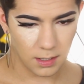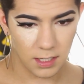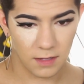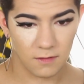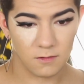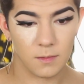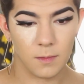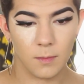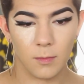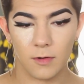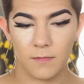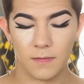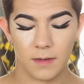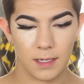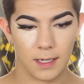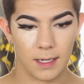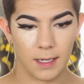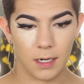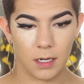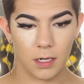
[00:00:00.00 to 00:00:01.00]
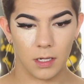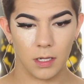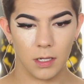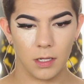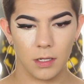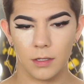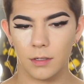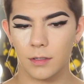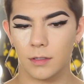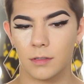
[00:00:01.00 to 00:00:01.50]
gives me more of a cat
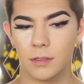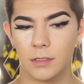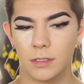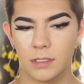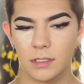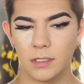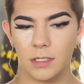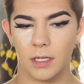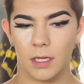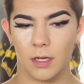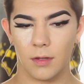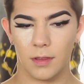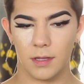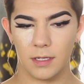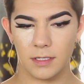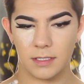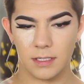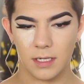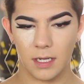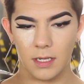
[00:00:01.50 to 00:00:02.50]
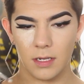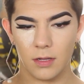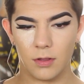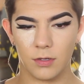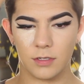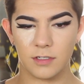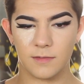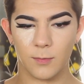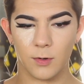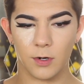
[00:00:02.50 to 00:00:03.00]
eye. See how this side
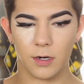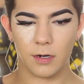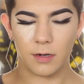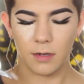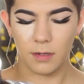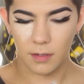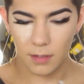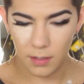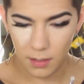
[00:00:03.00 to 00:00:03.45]
looks more